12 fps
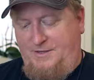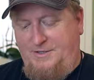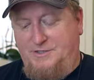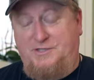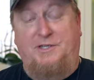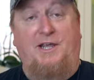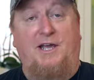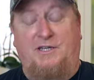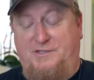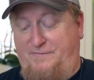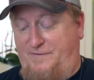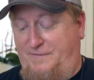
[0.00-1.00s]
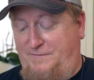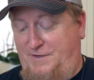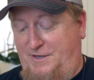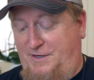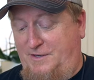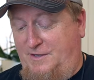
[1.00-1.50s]
It is the
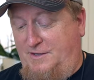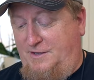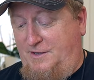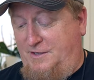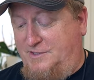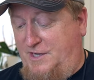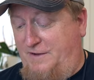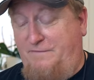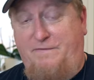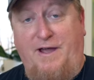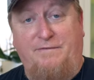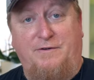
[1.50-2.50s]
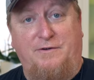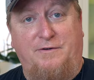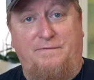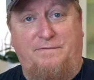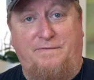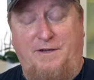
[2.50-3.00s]
X50 it's got
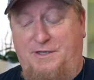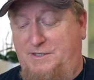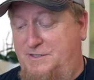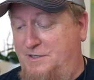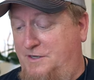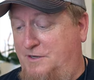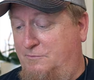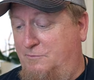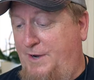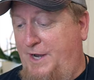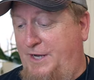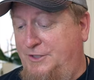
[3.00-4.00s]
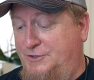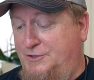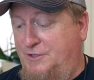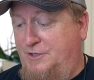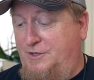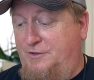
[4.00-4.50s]
500 feet uh,
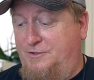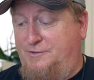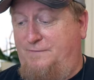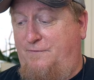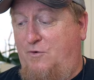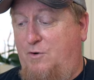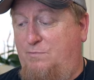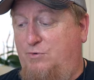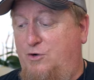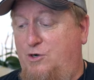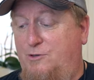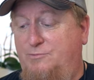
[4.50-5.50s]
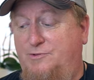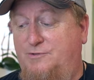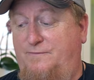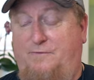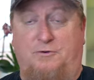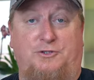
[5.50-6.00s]
range. There's four probes,
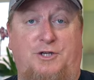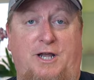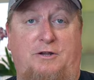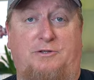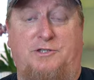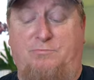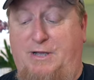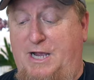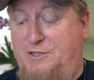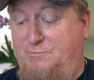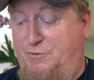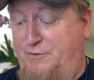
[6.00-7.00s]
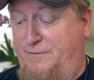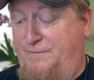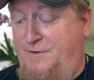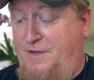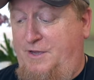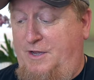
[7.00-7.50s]
four channels, splash
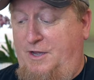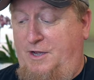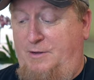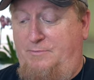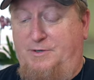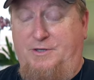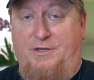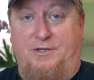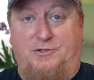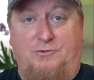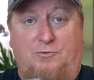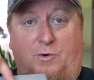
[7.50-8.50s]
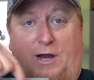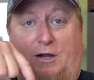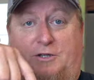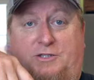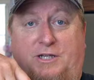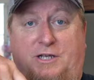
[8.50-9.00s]
proof. Um, it is
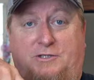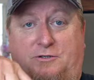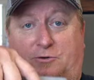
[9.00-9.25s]
wireless, it has a